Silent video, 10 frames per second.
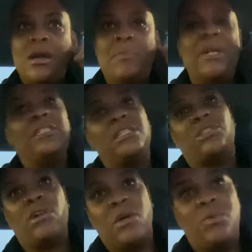But that's
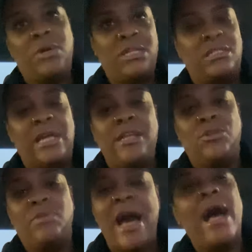just all I want to say.
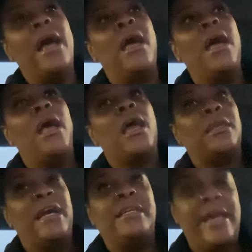Do not
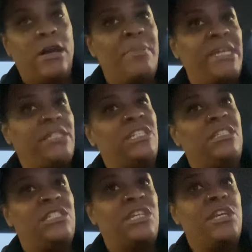let the
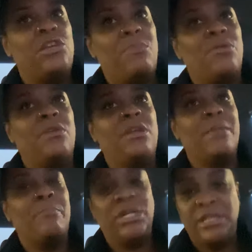LGBT community
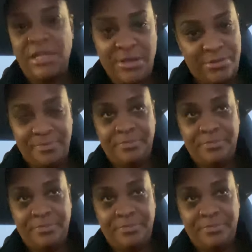bully you.